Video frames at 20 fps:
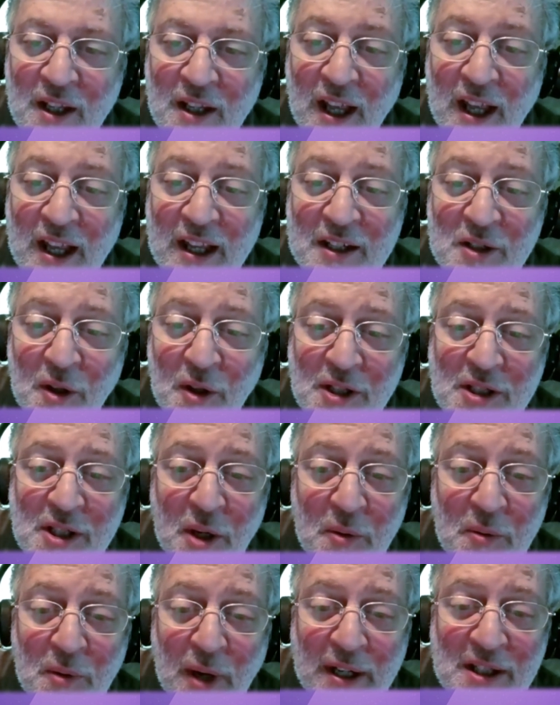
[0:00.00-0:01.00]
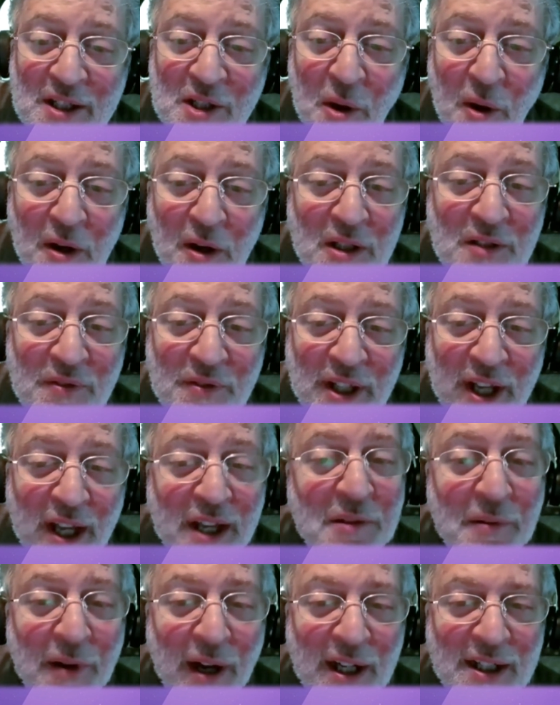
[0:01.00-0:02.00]
and also write songs for the
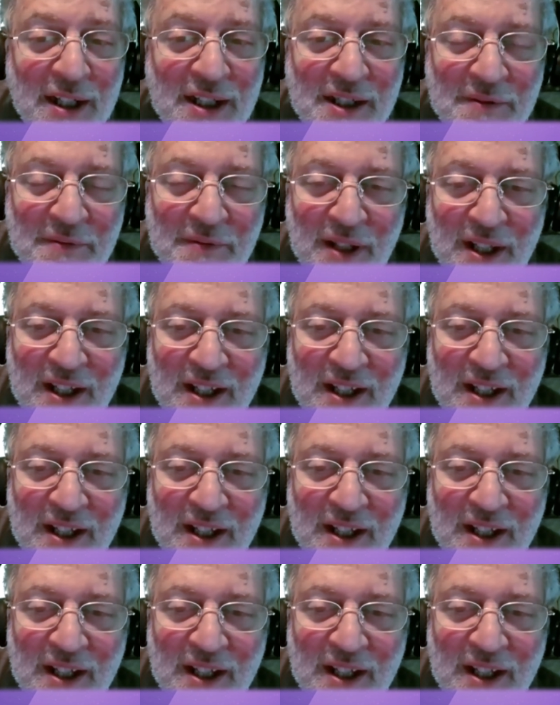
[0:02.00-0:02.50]
end credits.